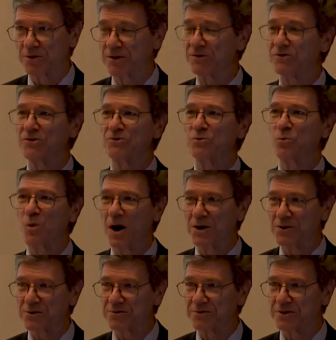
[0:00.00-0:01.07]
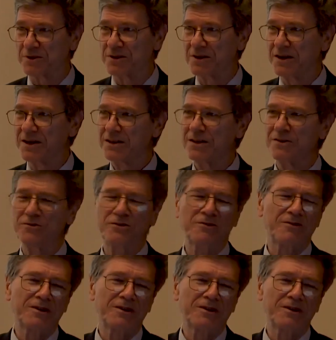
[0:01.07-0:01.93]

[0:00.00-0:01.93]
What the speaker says: This is wonderful. This is a